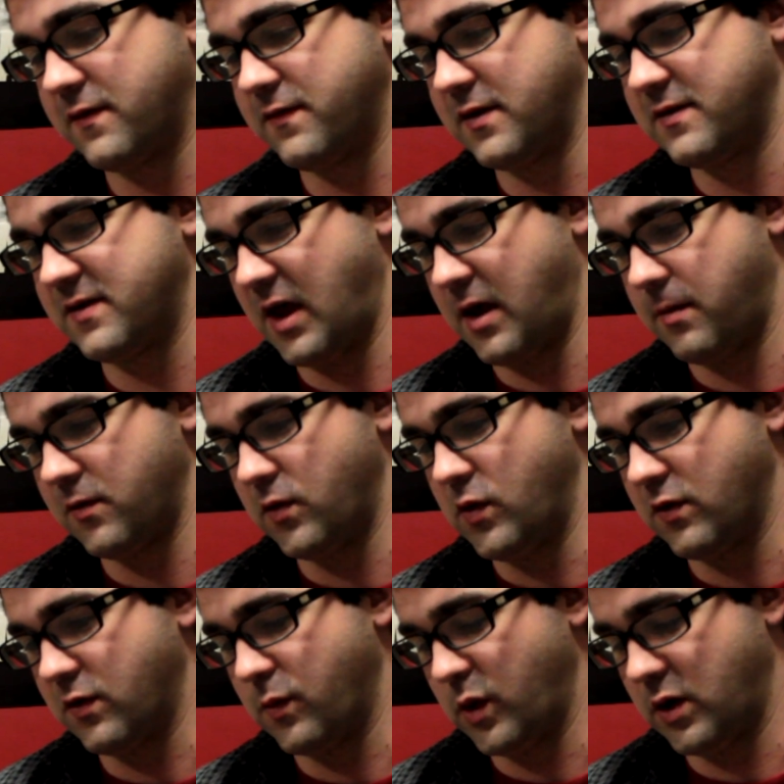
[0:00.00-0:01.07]
of this game. It
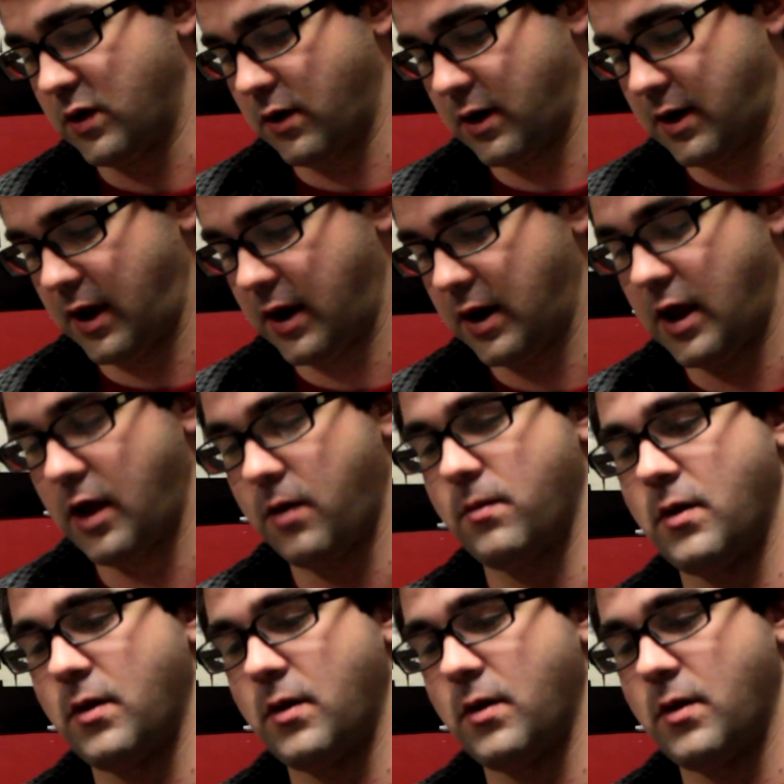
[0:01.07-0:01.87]
used to be an arcade game.